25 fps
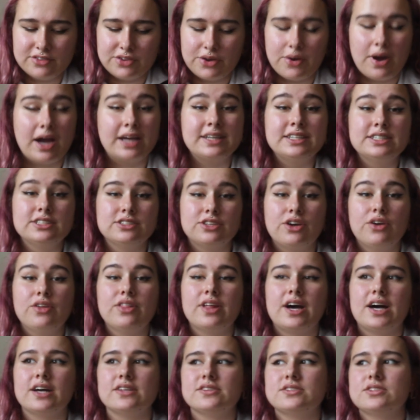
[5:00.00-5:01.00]
so I didn't know
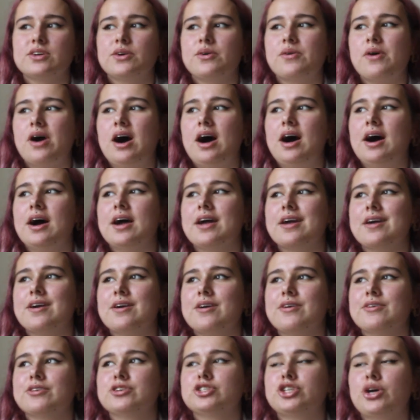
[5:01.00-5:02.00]
that, so
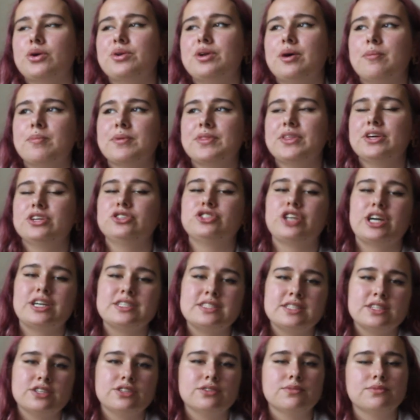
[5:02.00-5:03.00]
I showed up with the
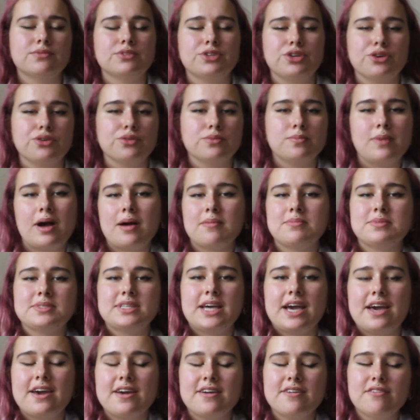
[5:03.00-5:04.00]
address that Google Maps
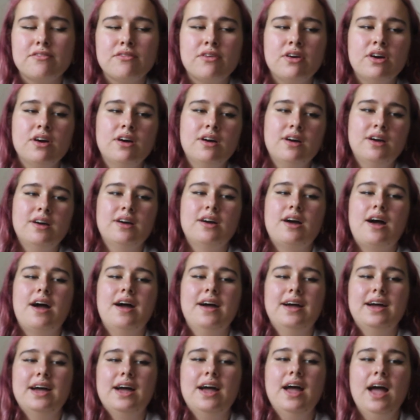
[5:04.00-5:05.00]
gave.
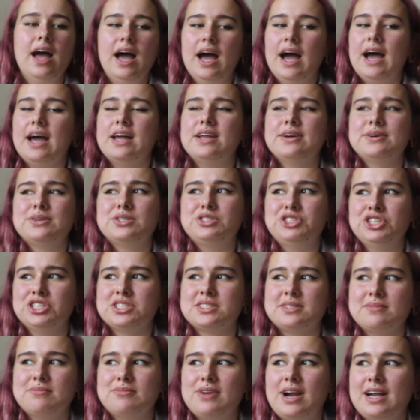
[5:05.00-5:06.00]
It was
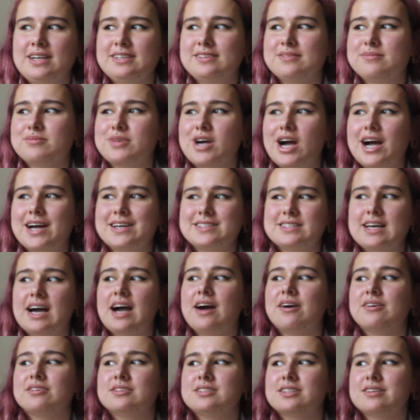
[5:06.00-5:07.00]
just some random guy's
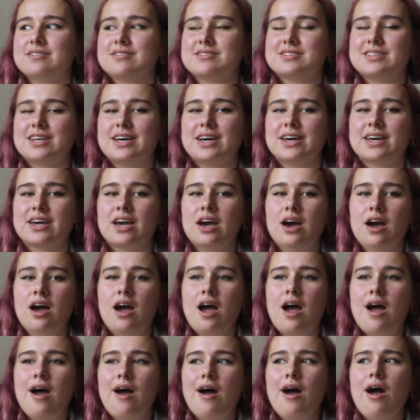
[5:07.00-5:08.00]
house, and I was like,
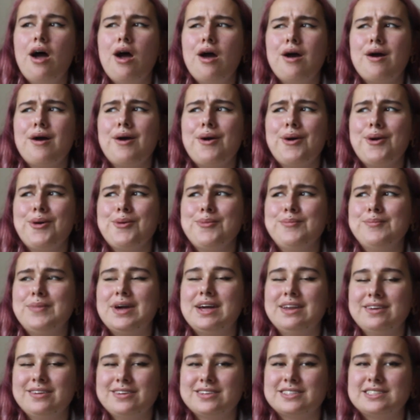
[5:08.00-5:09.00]

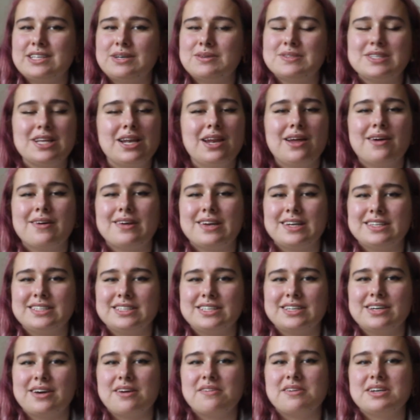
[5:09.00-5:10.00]
because I was alone, I
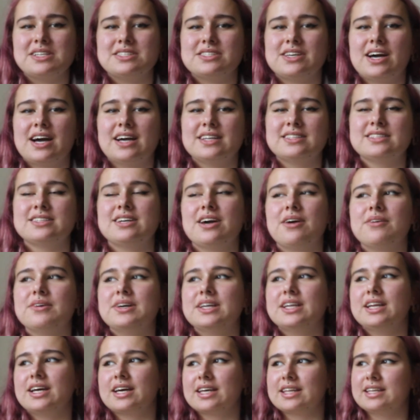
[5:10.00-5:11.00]
didn't go in, so I had to go
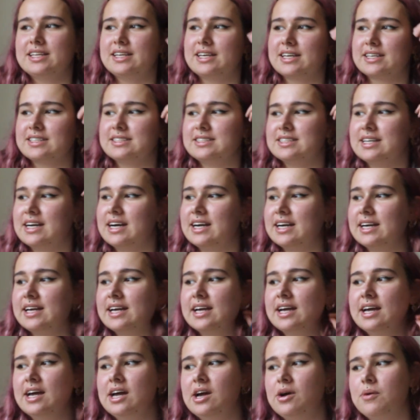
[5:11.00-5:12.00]
in like the next
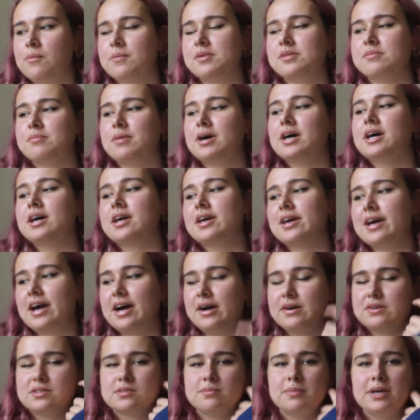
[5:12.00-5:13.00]
day with my
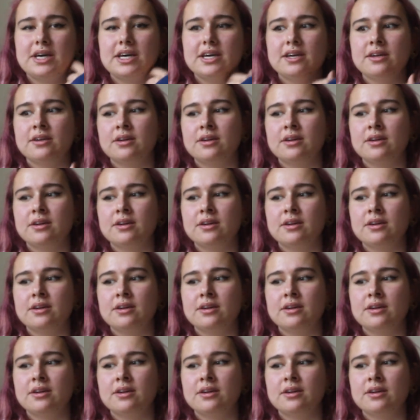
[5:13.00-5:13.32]
housemate.